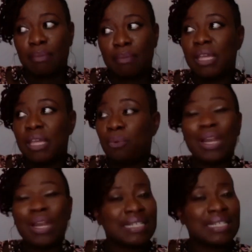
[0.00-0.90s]
People
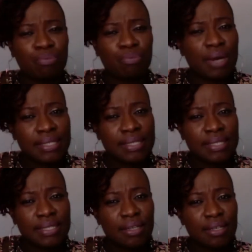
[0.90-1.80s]
are depressed
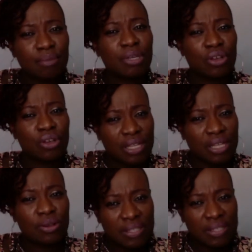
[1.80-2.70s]
because they
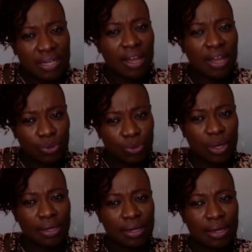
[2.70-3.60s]
lost a loved
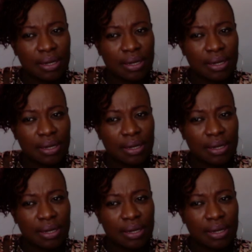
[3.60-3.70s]
one.